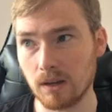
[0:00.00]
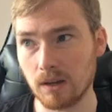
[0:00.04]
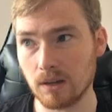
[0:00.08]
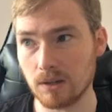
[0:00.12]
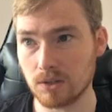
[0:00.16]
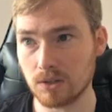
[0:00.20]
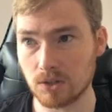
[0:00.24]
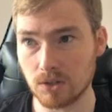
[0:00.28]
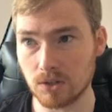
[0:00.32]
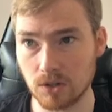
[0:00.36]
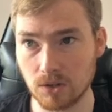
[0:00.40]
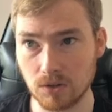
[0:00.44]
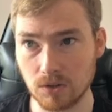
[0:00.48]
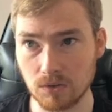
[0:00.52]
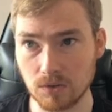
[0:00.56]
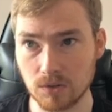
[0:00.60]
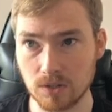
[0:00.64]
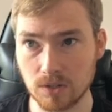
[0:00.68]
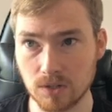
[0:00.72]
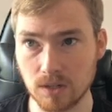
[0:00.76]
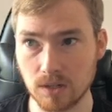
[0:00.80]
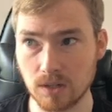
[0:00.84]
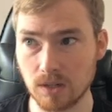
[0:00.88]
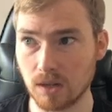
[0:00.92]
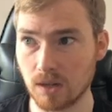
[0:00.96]

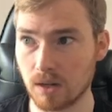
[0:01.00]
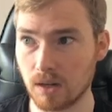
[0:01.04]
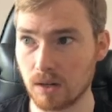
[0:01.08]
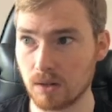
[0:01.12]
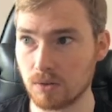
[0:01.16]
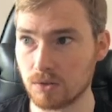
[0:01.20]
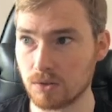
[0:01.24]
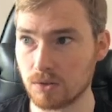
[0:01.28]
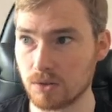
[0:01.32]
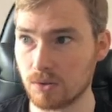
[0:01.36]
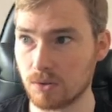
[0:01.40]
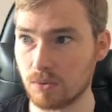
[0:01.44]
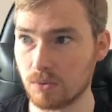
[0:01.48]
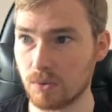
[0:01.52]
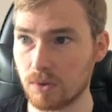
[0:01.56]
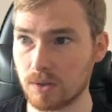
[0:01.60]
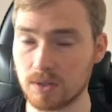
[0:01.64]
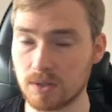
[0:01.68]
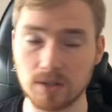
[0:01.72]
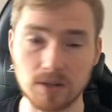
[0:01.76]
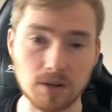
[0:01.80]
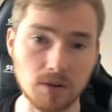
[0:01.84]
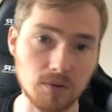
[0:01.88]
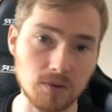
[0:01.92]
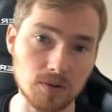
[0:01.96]
Security, I also want
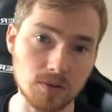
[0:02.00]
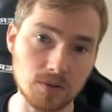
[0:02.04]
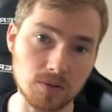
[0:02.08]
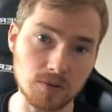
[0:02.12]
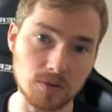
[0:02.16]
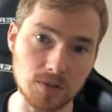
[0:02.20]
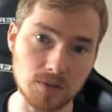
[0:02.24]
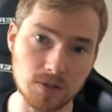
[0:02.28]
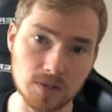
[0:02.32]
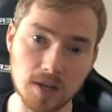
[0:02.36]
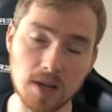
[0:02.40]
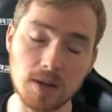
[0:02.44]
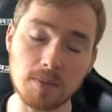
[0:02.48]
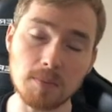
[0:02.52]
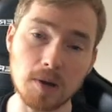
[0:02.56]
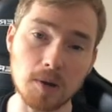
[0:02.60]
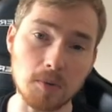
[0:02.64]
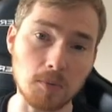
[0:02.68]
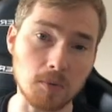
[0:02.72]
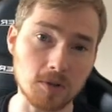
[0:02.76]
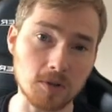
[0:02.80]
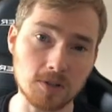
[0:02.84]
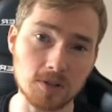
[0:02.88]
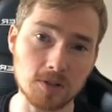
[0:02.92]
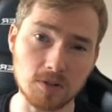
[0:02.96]
to go and do the same. I
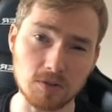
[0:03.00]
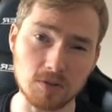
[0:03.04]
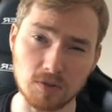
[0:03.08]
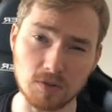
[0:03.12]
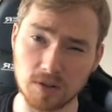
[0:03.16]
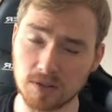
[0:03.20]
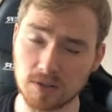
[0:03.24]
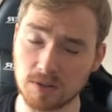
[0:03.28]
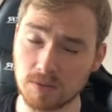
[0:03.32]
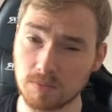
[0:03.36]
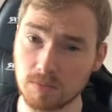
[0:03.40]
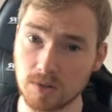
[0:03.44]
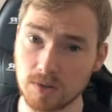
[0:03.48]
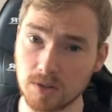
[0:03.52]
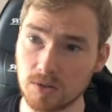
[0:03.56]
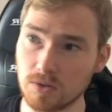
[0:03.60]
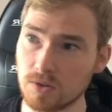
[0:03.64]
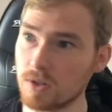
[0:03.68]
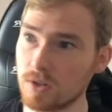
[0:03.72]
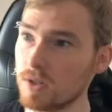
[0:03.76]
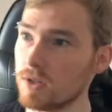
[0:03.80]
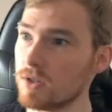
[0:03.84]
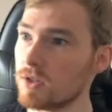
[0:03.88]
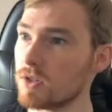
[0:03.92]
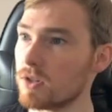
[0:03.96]
want to grant them
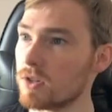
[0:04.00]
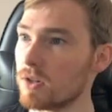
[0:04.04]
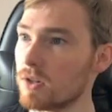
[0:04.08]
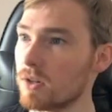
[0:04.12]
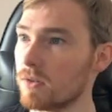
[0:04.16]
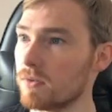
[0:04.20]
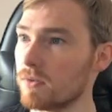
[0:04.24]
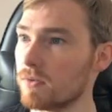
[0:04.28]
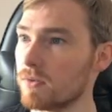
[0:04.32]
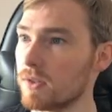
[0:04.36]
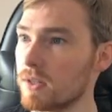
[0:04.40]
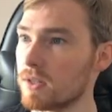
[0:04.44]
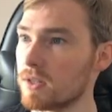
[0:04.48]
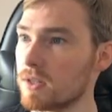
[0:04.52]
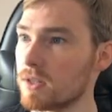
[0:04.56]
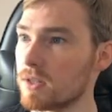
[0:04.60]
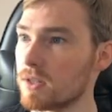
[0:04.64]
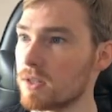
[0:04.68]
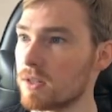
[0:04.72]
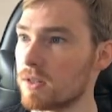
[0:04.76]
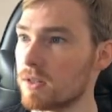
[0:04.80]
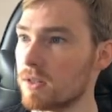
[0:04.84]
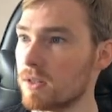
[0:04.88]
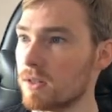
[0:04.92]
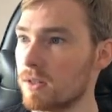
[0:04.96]
usage of this.